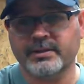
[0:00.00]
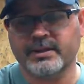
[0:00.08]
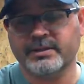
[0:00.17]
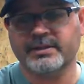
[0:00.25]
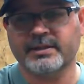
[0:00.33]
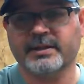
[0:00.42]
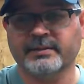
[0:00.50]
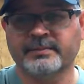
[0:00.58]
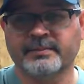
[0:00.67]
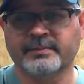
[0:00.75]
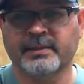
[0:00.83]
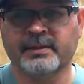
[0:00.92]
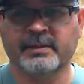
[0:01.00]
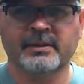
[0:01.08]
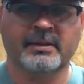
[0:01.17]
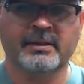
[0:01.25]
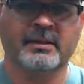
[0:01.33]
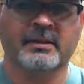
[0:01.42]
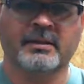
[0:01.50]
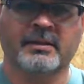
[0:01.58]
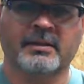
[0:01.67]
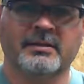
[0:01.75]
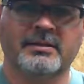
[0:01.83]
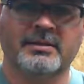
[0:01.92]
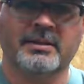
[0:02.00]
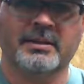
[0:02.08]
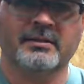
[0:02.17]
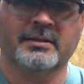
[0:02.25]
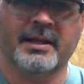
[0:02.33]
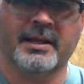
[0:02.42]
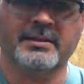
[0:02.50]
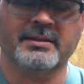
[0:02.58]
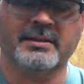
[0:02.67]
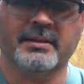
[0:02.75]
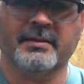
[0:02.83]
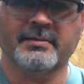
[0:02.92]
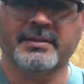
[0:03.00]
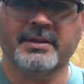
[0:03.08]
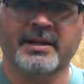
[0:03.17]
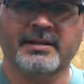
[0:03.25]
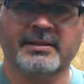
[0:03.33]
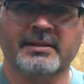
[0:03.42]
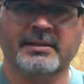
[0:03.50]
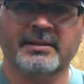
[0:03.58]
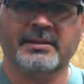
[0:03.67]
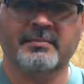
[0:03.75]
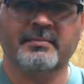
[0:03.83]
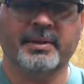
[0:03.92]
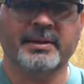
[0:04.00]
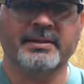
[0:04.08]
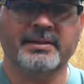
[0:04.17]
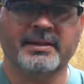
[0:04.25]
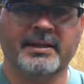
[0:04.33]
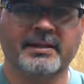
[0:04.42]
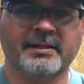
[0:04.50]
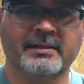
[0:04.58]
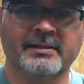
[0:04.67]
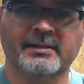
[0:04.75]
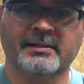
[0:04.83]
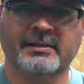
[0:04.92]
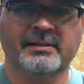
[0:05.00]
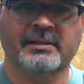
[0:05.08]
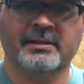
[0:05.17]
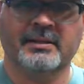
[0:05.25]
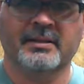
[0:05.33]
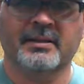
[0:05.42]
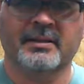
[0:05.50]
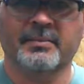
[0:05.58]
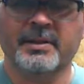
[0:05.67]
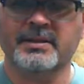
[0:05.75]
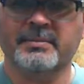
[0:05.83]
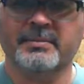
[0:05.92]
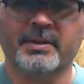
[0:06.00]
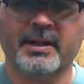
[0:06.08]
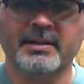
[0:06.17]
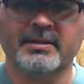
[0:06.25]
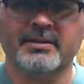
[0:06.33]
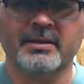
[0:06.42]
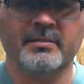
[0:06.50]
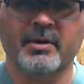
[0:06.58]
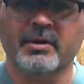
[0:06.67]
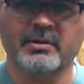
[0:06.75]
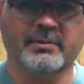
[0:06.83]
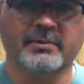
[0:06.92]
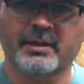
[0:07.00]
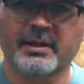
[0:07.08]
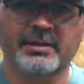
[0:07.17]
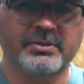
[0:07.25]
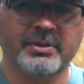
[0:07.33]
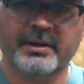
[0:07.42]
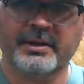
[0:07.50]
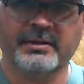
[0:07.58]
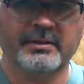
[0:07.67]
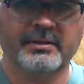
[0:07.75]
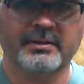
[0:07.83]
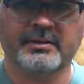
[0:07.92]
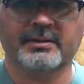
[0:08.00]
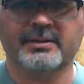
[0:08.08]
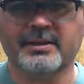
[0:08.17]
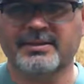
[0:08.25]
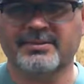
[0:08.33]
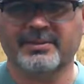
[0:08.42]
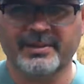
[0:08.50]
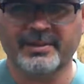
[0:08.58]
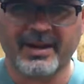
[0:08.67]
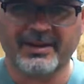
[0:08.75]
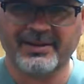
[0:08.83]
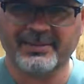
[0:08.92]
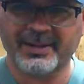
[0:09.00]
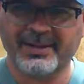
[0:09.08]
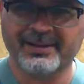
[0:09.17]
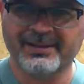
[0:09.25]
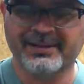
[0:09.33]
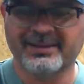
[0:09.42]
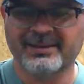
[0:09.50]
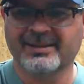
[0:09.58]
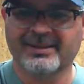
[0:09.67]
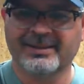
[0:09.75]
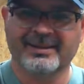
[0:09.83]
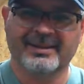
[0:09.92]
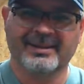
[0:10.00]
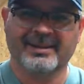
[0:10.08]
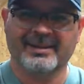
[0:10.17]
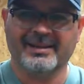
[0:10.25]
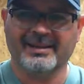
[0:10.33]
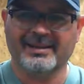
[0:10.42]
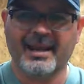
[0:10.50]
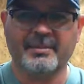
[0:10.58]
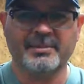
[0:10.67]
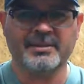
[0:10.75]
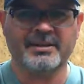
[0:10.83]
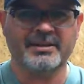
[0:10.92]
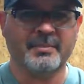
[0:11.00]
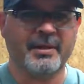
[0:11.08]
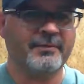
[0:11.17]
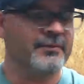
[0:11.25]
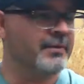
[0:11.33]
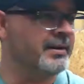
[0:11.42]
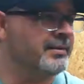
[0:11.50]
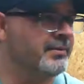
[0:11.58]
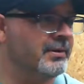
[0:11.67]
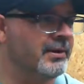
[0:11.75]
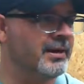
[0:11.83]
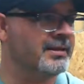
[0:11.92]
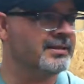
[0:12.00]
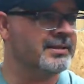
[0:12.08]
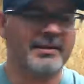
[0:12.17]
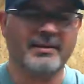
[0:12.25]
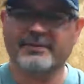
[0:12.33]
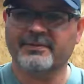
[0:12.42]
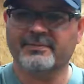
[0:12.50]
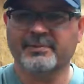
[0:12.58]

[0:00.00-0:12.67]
was on sale just the other day, so that was nice. But you know, pin supplies, I'll get them all over the country. It doesn't really matter to me. Amazon's my friend for a lot of stuff,